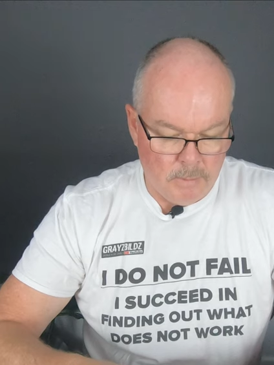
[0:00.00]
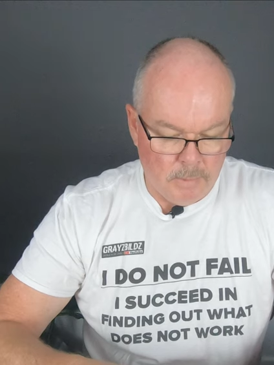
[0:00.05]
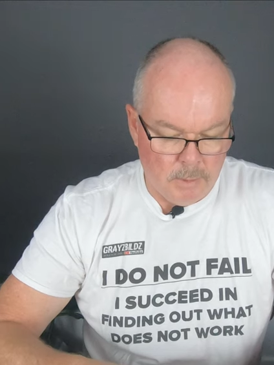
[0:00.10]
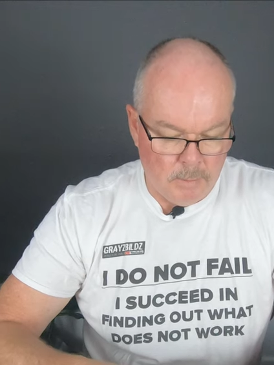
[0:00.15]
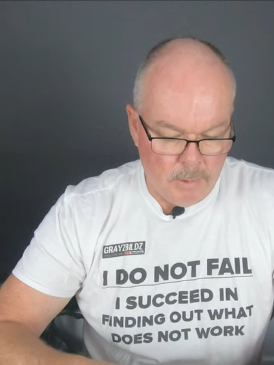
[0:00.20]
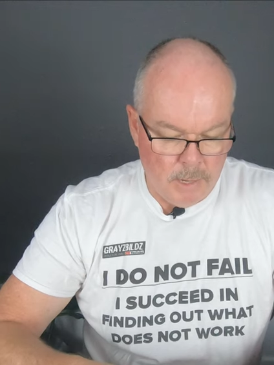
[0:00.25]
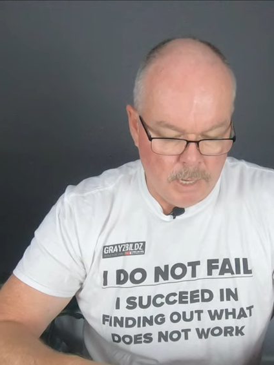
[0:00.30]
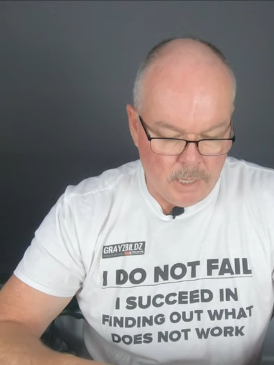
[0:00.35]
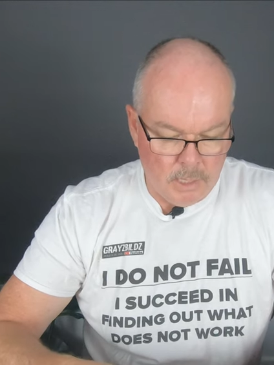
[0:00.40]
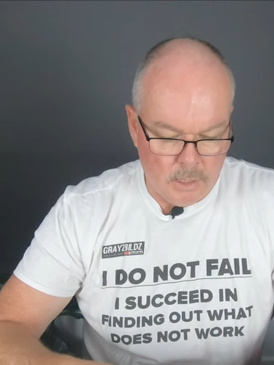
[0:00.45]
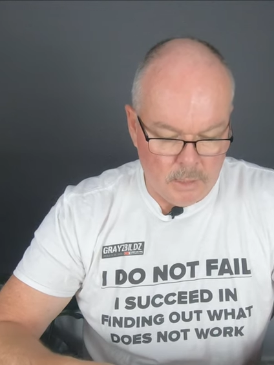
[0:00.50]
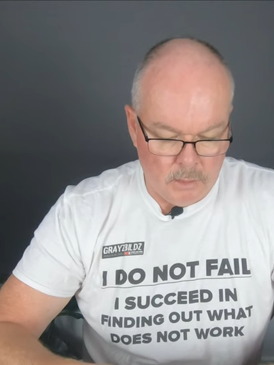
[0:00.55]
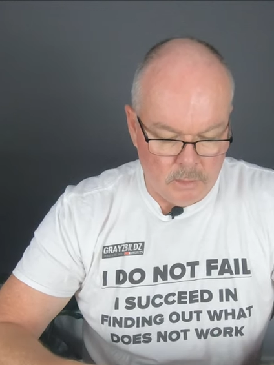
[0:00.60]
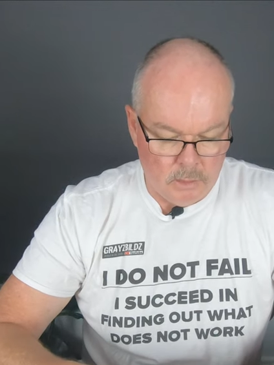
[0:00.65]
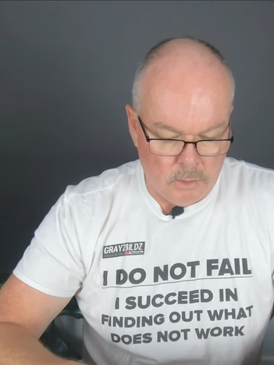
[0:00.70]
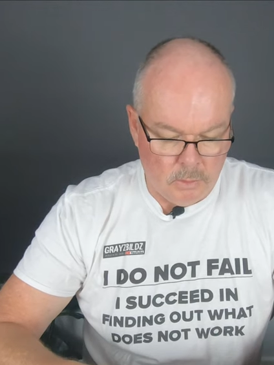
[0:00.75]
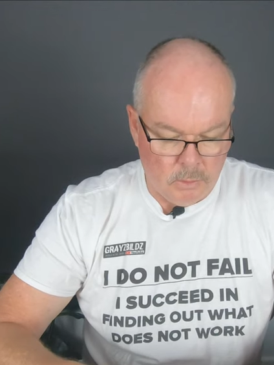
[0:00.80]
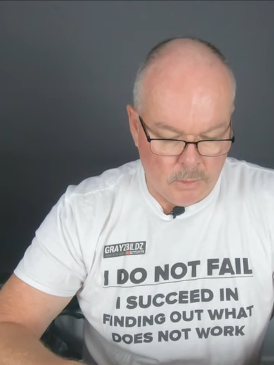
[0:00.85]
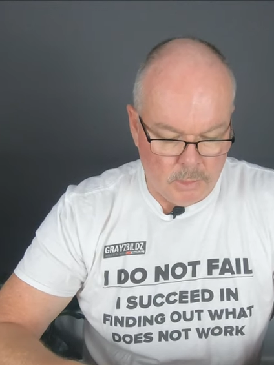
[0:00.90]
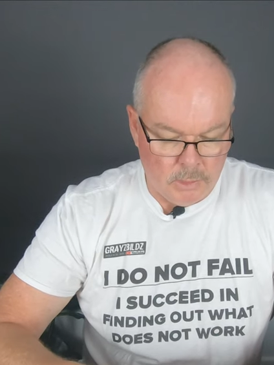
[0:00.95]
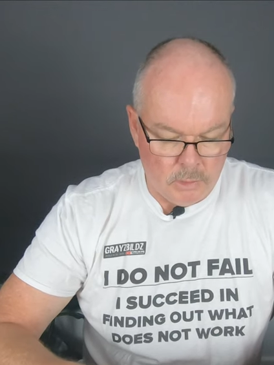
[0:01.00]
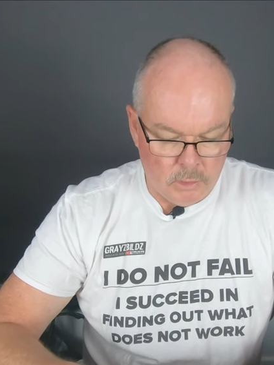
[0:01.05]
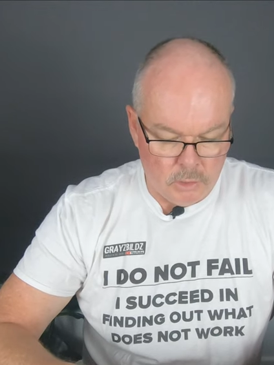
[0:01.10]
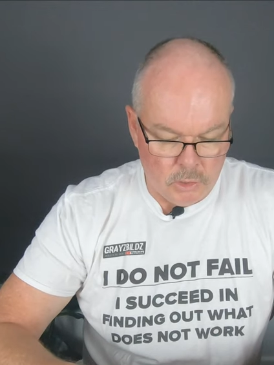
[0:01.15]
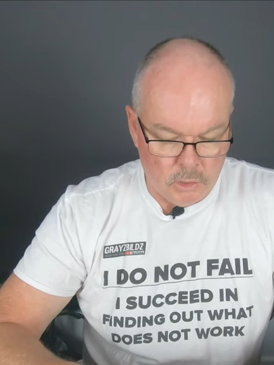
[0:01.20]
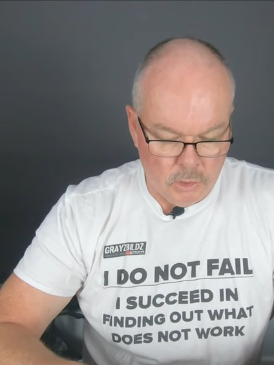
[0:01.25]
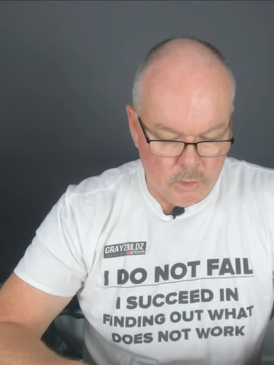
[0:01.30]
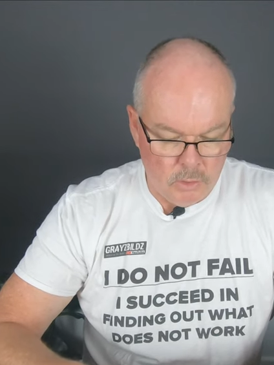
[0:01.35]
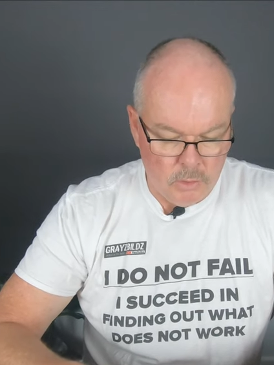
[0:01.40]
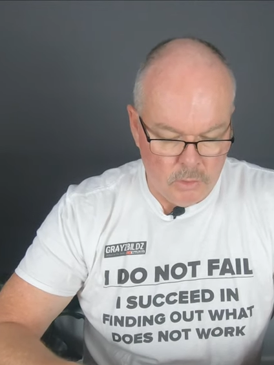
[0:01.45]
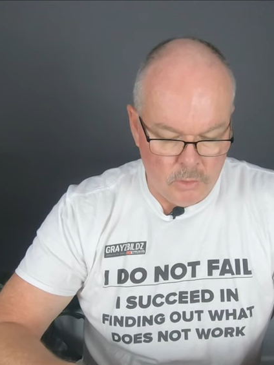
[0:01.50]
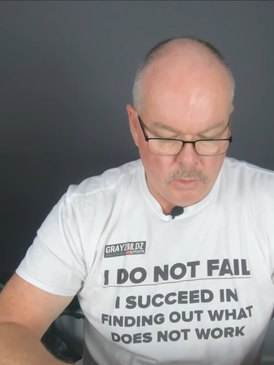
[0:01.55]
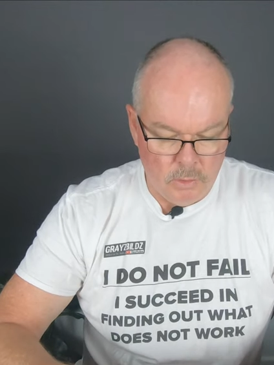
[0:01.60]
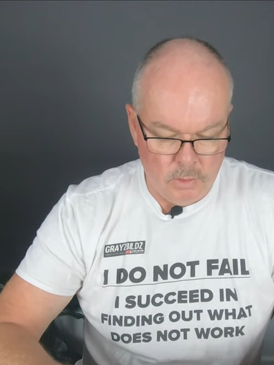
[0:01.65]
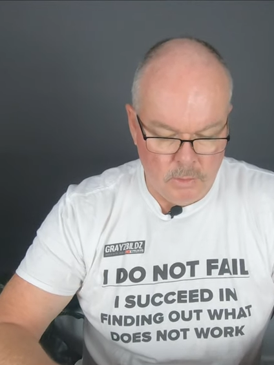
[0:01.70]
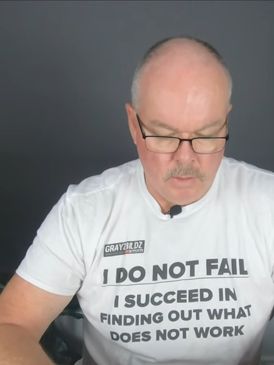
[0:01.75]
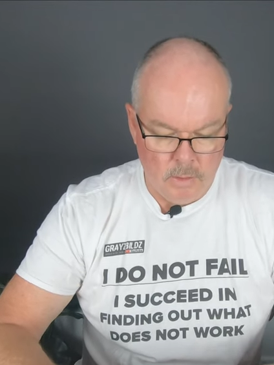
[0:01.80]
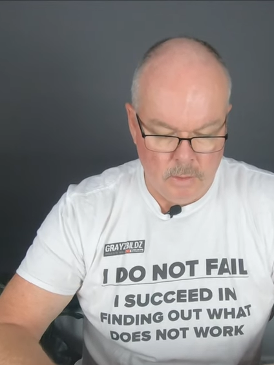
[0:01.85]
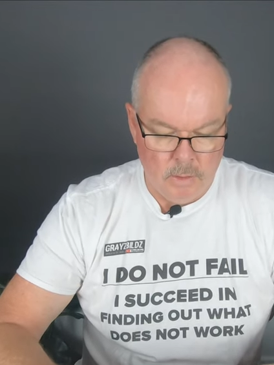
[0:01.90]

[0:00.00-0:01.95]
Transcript: up the packet so I can show you.